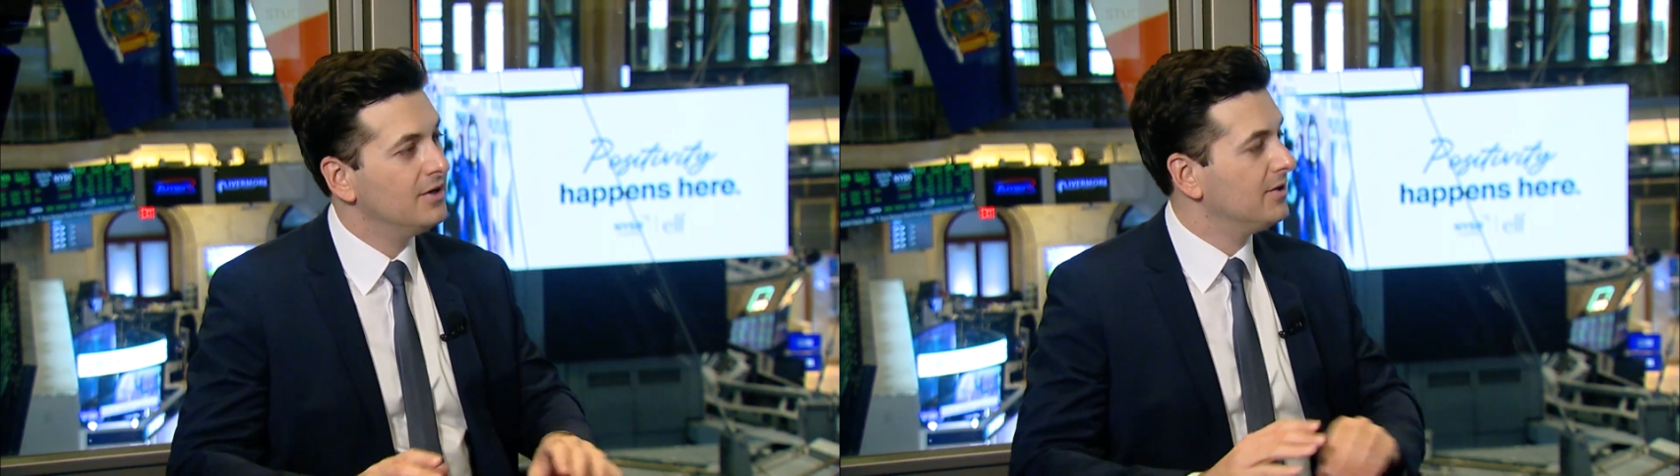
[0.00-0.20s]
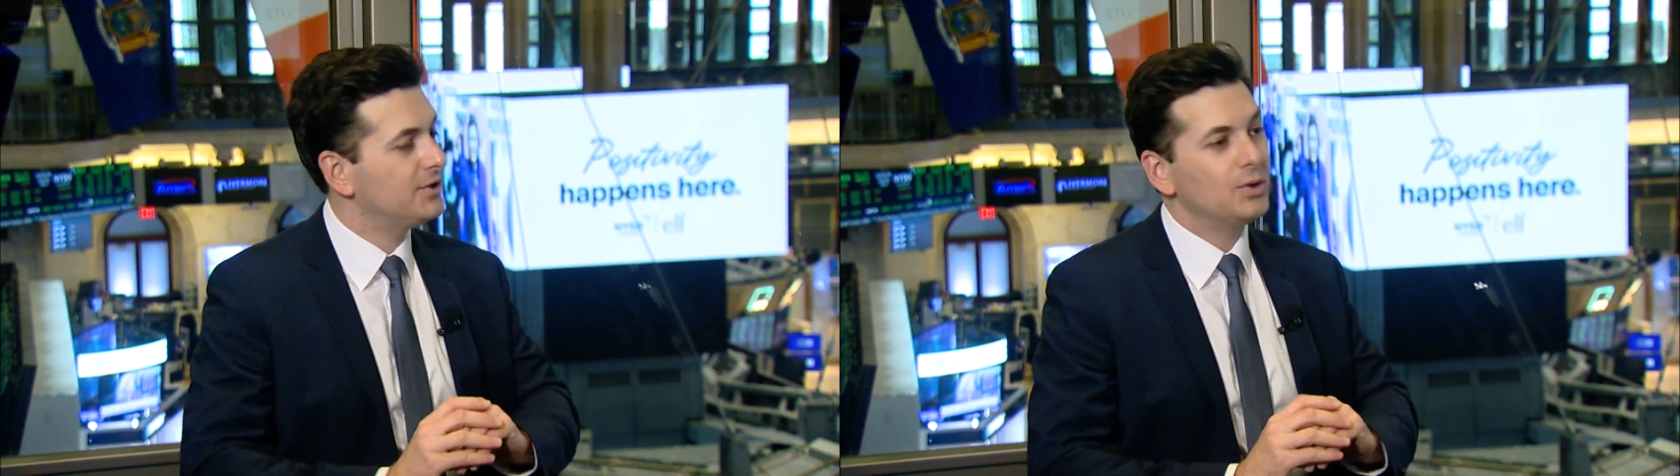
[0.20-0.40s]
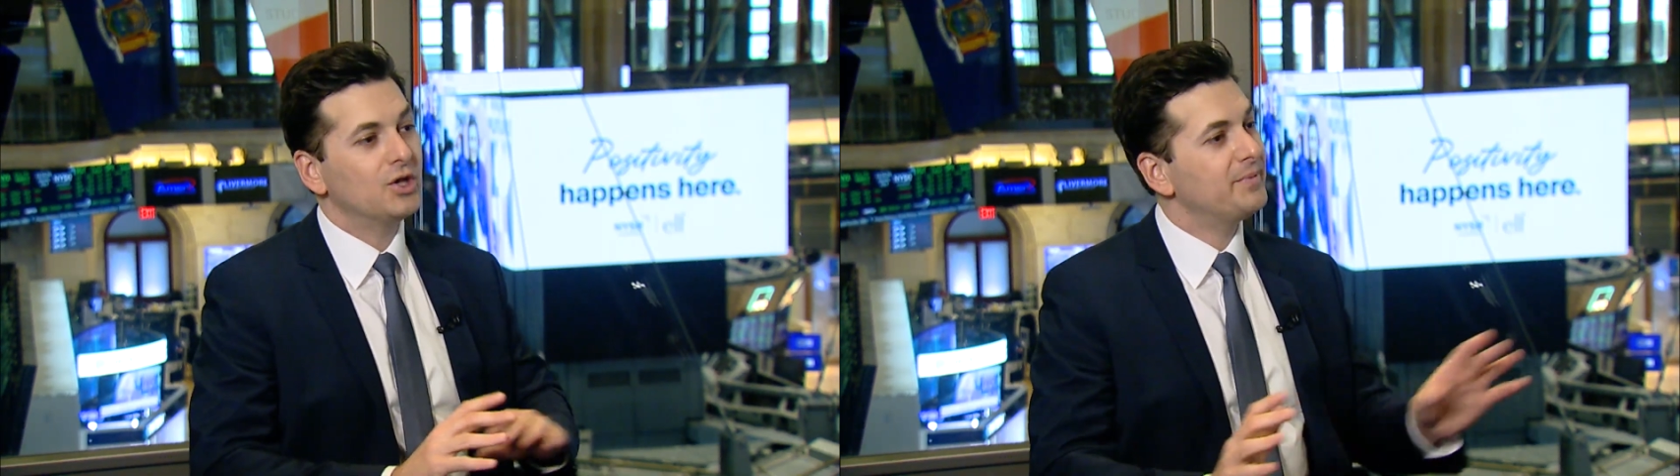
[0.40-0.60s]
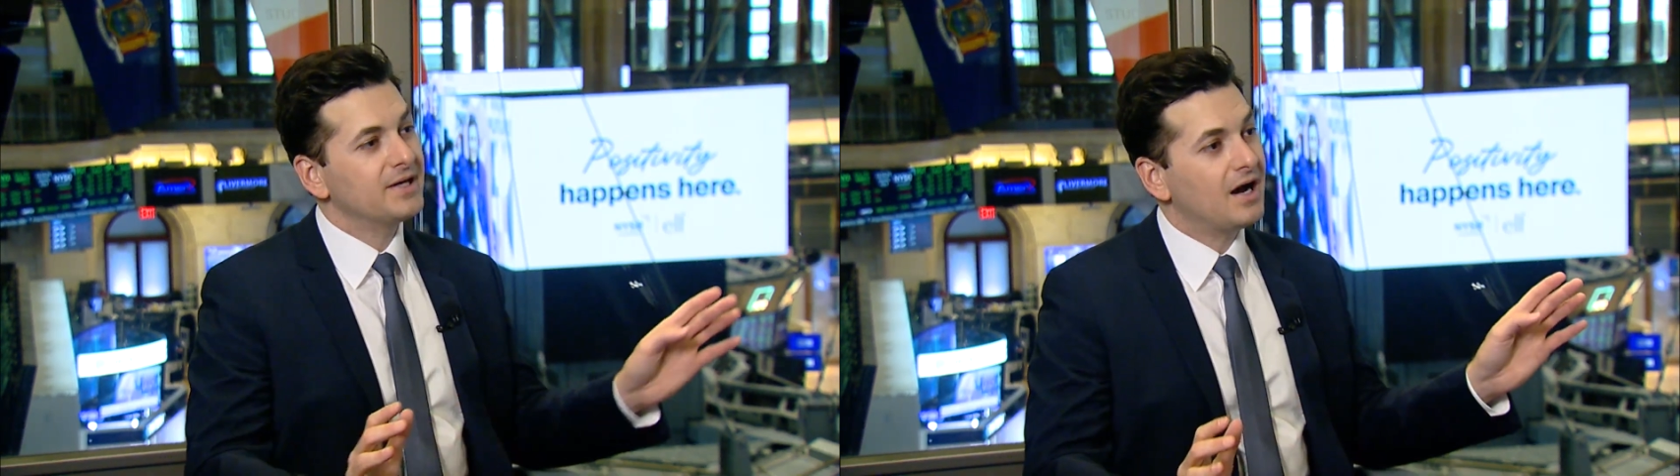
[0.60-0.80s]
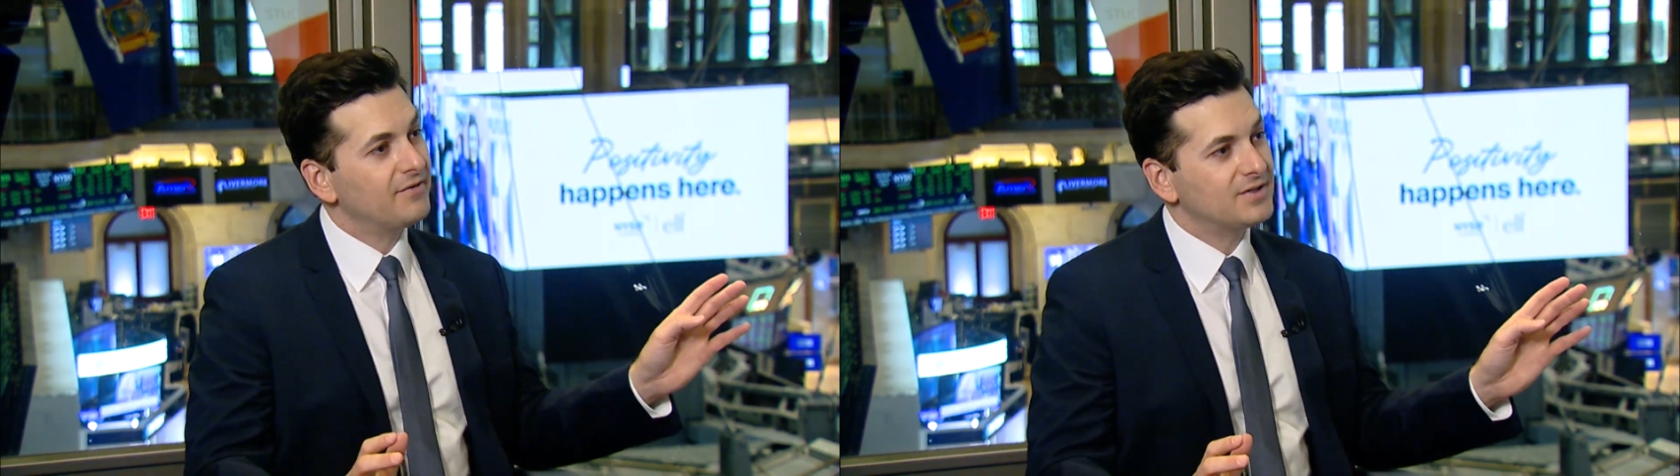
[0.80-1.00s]
to all the big
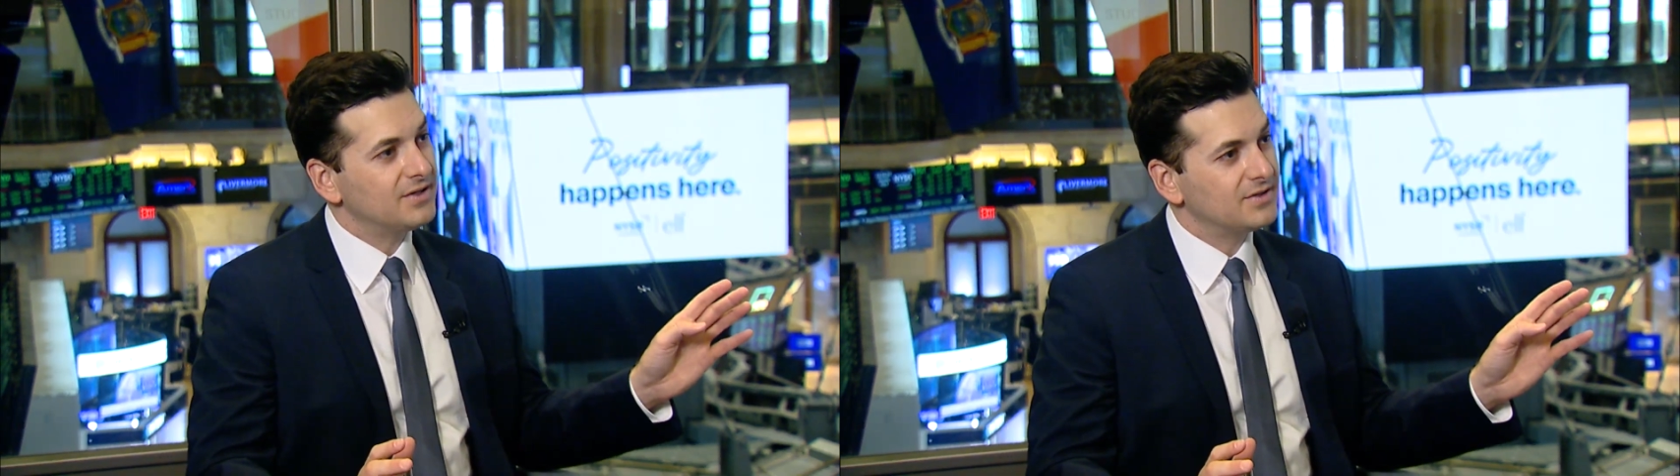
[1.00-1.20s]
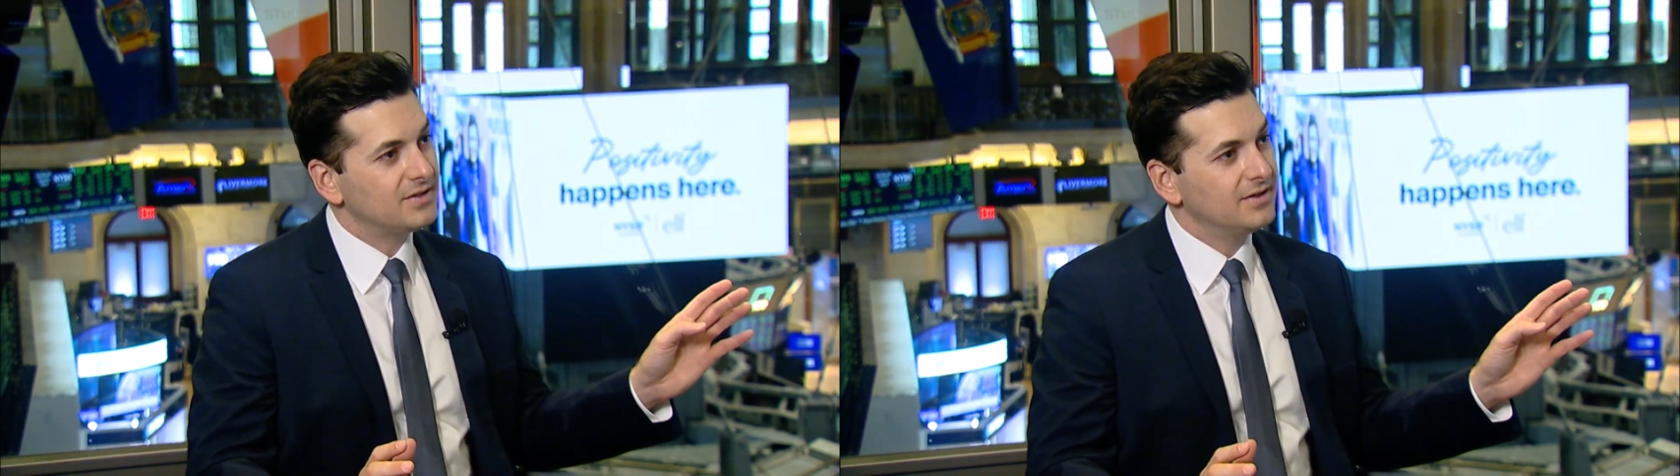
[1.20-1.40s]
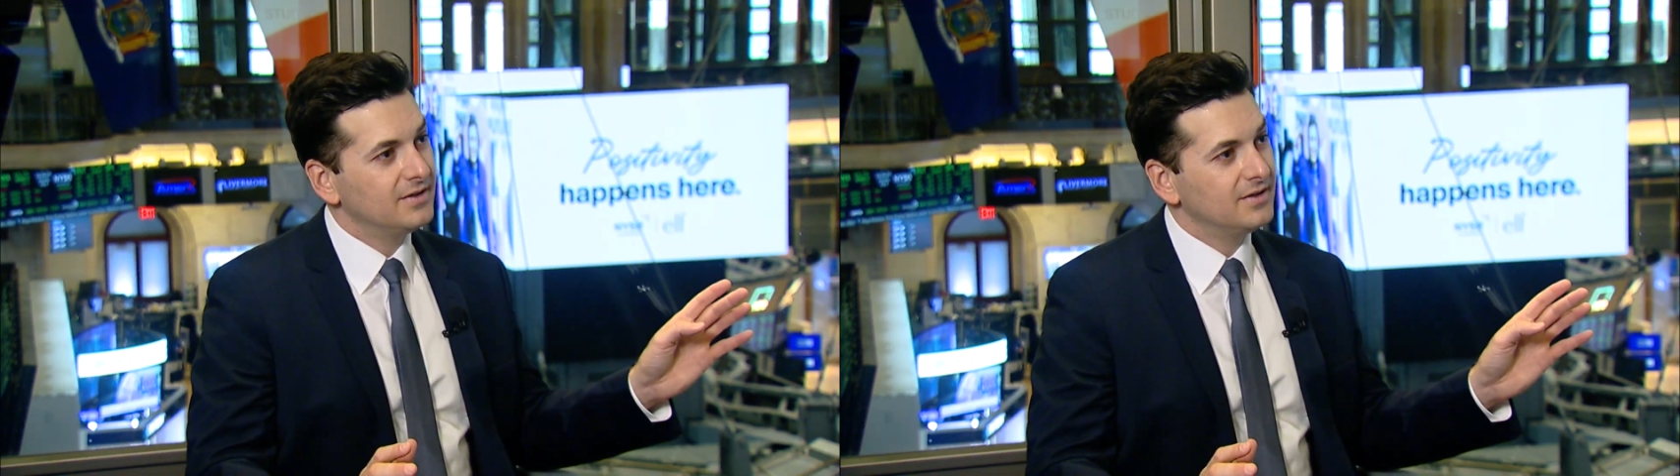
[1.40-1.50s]
conferences.